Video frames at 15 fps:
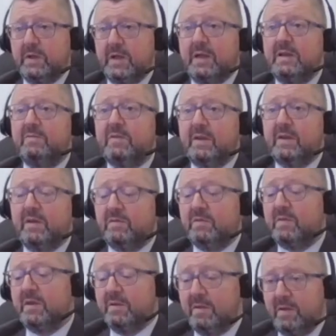And if it is,
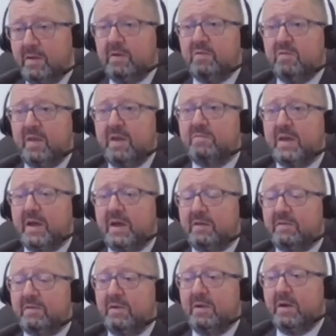then save that
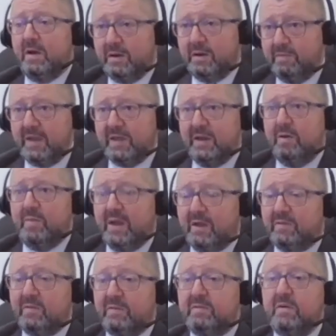on a regular
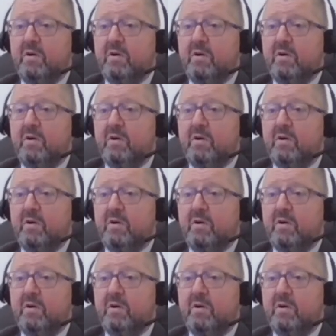basis.